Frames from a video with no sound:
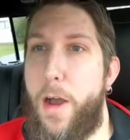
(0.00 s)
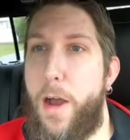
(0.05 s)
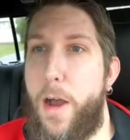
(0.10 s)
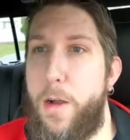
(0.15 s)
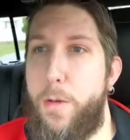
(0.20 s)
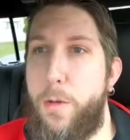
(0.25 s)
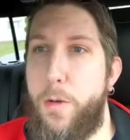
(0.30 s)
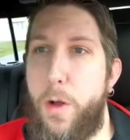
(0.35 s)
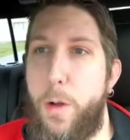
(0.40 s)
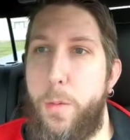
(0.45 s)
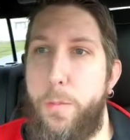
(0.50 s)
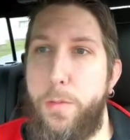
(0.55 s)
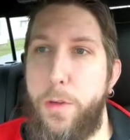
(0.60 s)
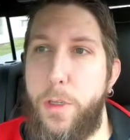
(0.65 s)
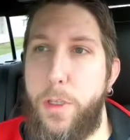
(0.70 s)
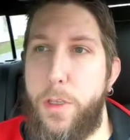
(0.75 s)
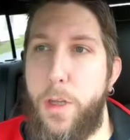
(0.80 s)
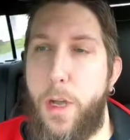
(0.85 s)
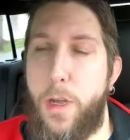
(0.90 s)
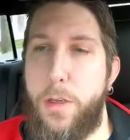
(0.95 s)
I will
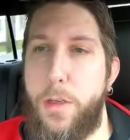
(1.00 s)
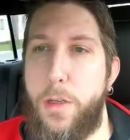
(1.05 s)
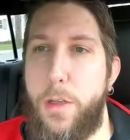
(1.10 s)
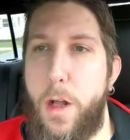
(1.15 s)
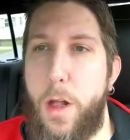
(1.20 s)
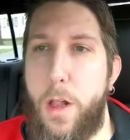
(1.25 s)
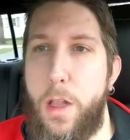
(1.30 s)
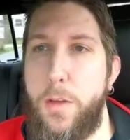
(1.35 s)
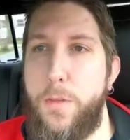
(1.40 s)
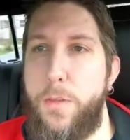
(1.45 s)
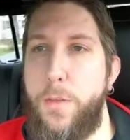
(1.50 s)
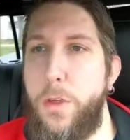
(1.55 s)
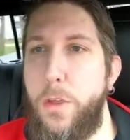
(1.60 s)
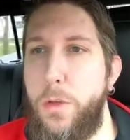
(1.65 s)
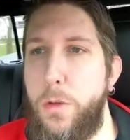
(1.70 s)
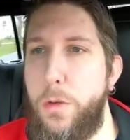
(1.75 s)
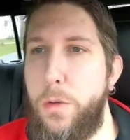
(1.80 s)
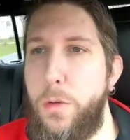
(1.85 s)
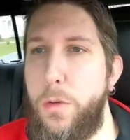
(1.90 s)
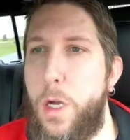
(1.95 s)
hopefully talk to all of
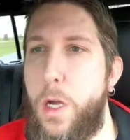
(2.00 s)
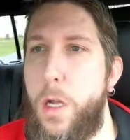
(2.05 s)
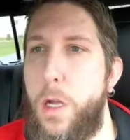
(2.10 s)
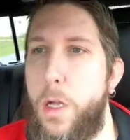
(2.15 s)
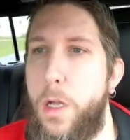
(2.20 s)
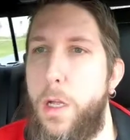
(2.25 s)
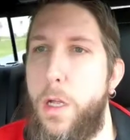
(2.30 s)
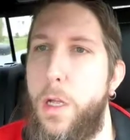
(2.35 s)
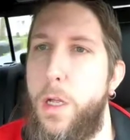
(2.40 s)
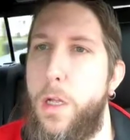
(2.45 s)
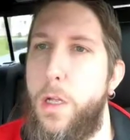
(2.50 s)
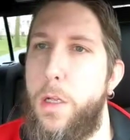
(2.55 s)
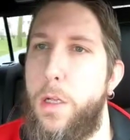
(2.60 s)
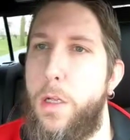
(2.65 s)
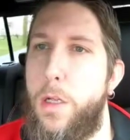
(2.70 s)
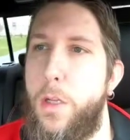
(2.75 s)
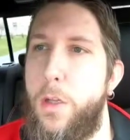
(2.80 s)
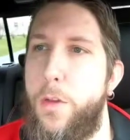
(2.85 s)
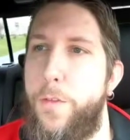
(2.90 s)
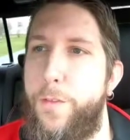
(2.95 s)
you
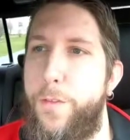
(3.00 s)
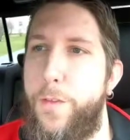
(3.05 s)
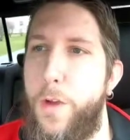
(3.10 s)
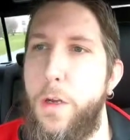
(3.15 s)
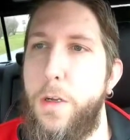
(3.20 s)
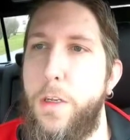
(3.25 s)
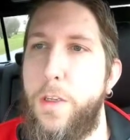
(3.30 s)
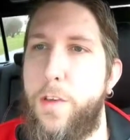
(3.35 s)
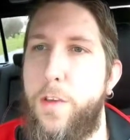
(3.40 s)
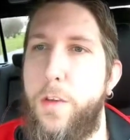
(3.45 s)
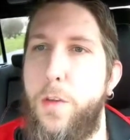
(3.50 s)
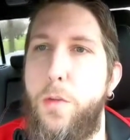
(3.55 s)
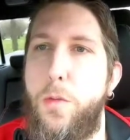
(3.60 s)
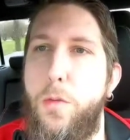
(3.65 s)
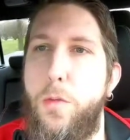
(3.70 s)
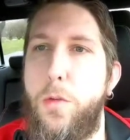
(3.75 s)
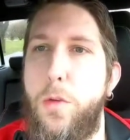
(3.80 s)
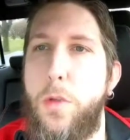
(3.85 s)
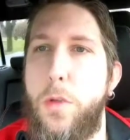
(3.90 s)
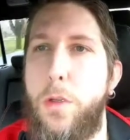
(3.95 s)
very
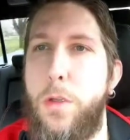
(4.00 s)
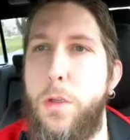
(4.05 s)
soon.